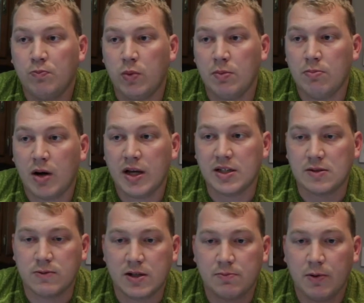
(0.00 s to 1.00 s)
we might
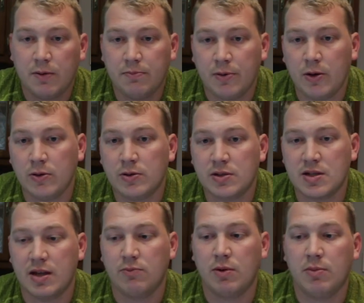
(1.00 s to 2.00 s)
switch boats,
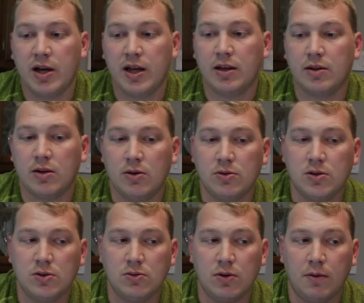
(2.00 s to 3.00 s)
and we might go
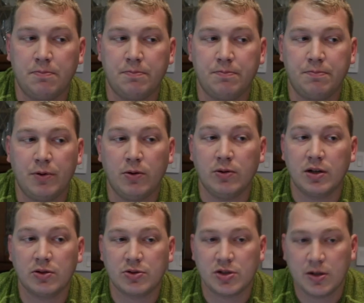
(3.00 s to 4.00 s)
to a boat
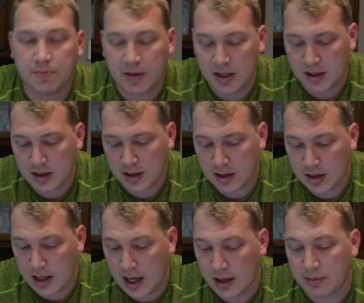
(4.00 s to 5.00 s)
dealership in
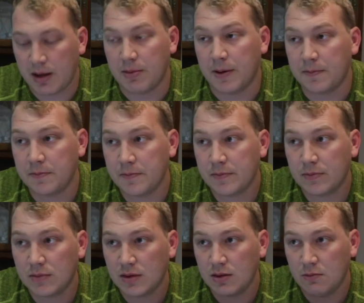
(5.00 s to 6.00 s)
Alabama,
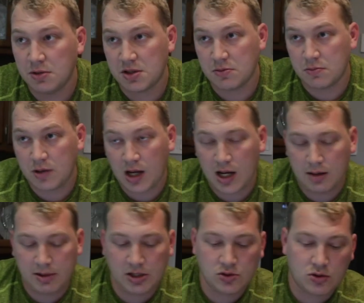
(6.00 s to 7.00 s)
which is kind
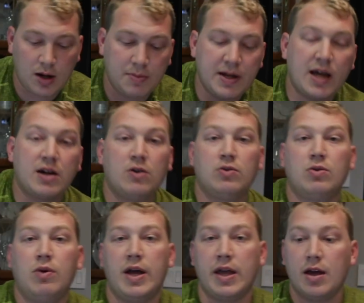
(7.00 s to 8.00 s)
of me dropping down and on the
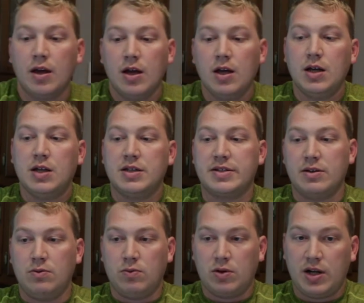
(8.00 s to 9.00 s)
way.
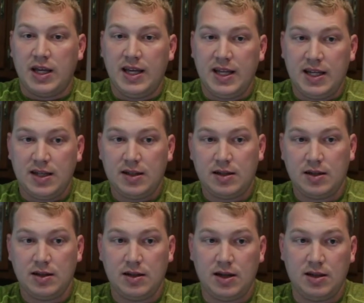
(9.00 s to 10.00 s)
So we're gonna hit it,
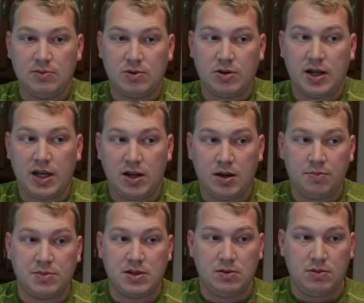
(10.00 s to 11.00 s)
and then we're gonna head
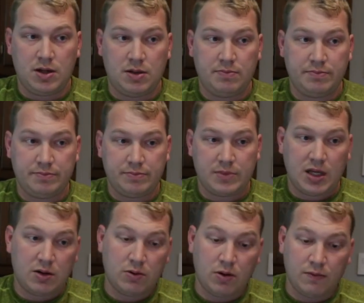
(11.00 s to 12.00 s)
up to um,
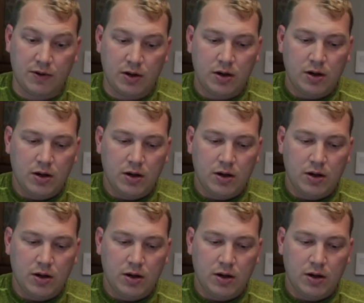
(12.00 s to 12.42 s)
head on over.